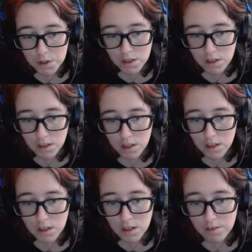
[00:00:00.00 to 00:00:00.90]
we'll
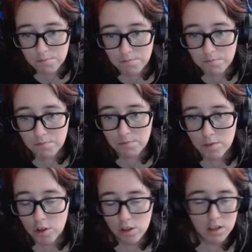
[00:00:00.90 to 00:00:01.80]
um,
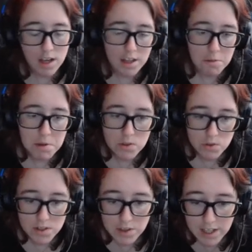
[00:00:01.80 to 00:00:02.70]
look at the
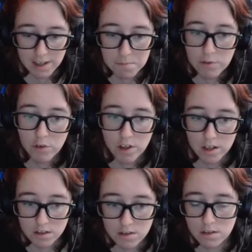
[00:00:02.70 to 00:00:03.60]
puzzles that they give me for
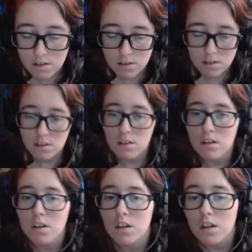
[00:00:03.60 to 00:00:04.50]
that.
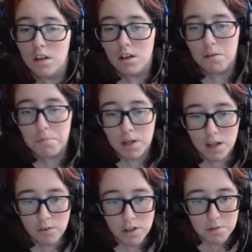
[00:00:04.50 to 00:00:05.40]

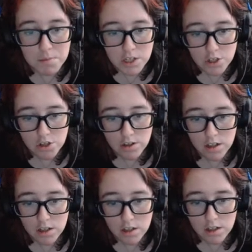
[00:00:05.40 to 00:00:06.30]
But I wanted to make sure
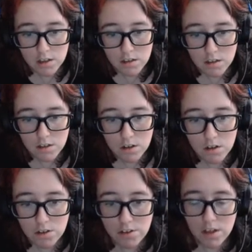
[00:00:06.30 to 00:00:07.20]
that I got
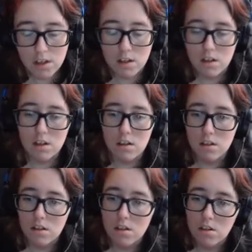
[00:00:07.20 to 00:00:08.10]
all the uh,
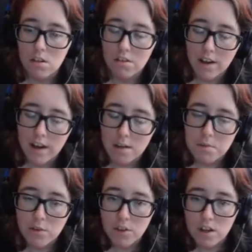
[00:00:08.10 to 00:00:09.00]
all the
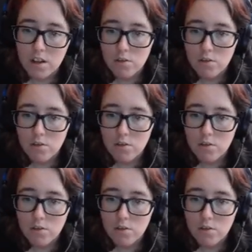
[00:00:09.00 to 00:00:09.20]
items for the